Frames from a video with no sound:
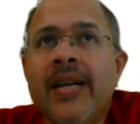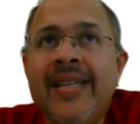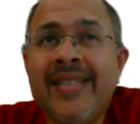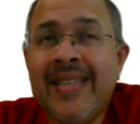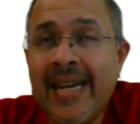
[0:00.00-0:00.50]

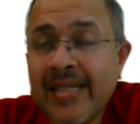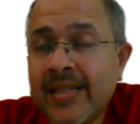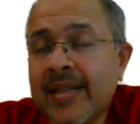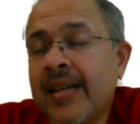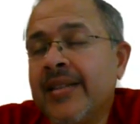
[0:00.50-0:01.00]

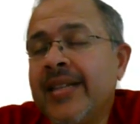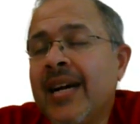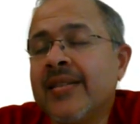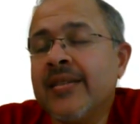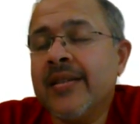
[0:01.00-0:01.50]
yes, and the
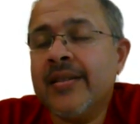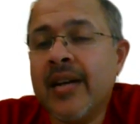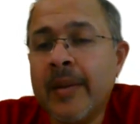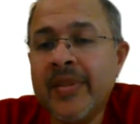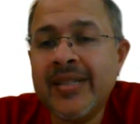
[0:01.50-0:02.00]
answer is
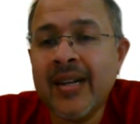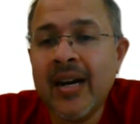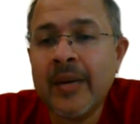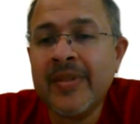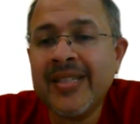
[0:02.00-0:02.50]
the
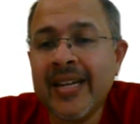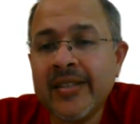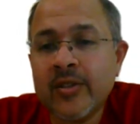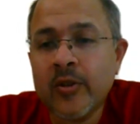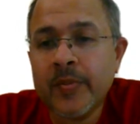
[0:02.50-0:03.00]
Hubble
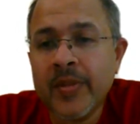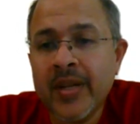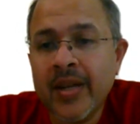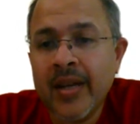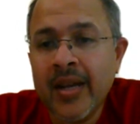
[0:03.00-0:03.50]
telescope,
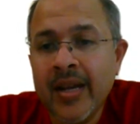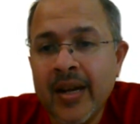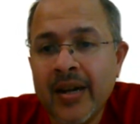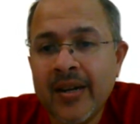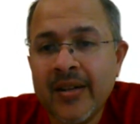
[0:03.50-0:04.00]

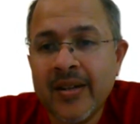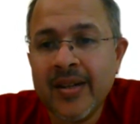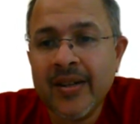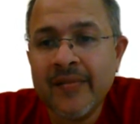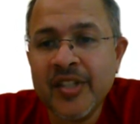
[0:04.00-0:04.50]

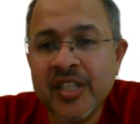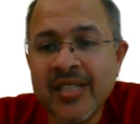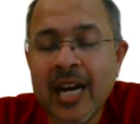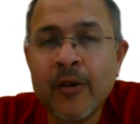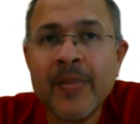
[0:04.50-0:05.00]
which has
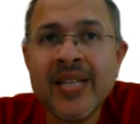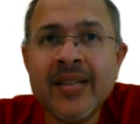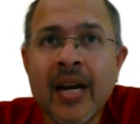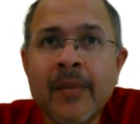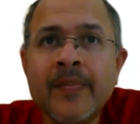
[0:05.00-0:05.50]
now
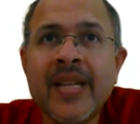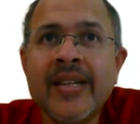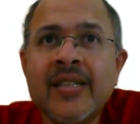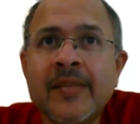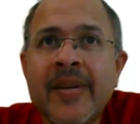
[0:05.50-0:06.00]
been up
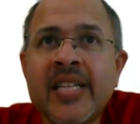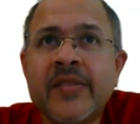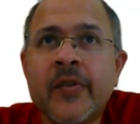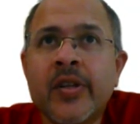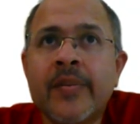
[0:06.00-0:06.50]
there in
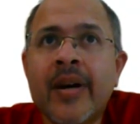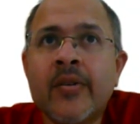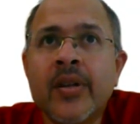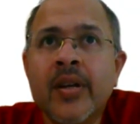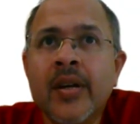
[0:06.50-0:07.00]
space for
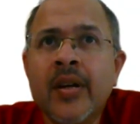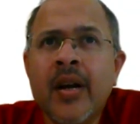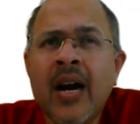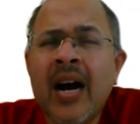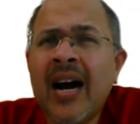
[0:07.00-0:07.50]
about,
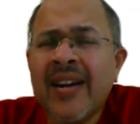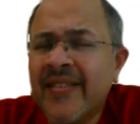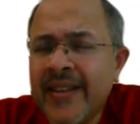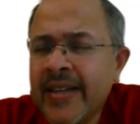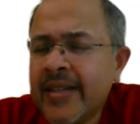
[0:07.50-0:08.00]
I
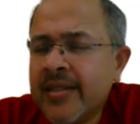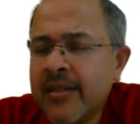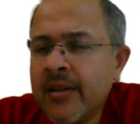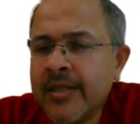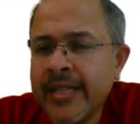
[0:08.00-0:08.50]
think it's
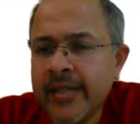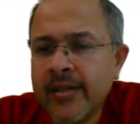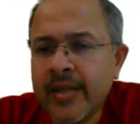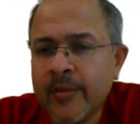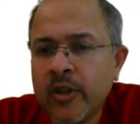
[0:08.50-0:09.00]
30
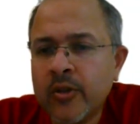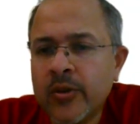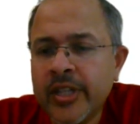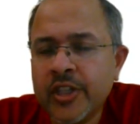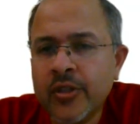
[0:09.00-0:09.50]
years. I'm not
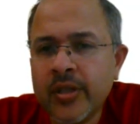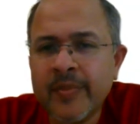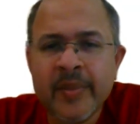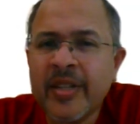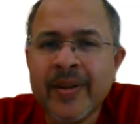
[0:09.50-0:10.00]
totally sure,
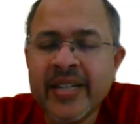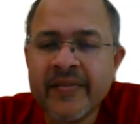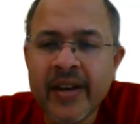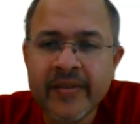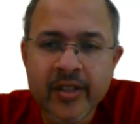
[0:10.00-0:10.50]
maybe
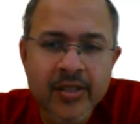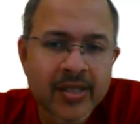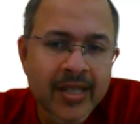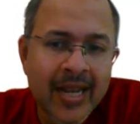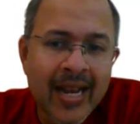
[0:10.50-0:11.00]
25
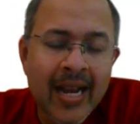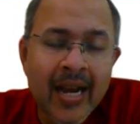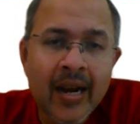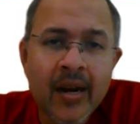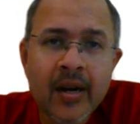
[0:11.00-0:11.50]
years.
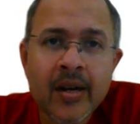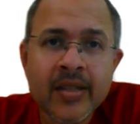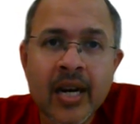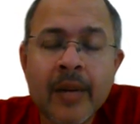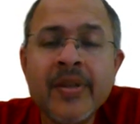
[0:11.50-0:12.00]

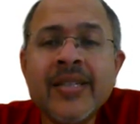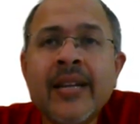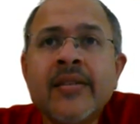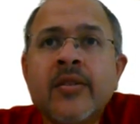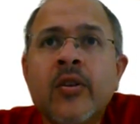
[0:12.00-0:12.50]
The Hubble
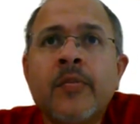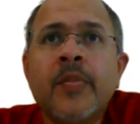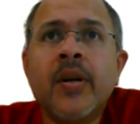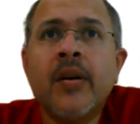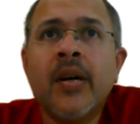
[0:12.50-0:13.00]

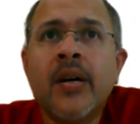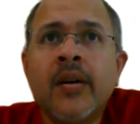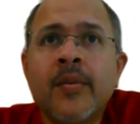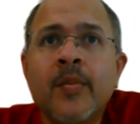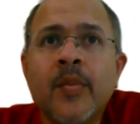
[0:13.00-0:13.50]
telescope
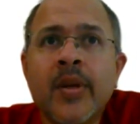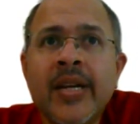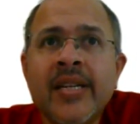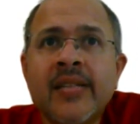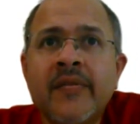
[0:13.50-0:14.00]

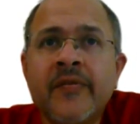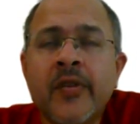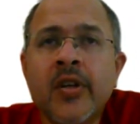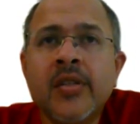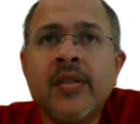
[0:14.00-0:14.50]
is the
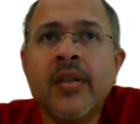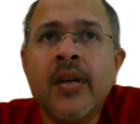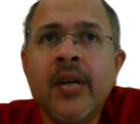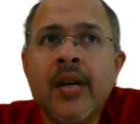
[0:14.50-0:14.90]
first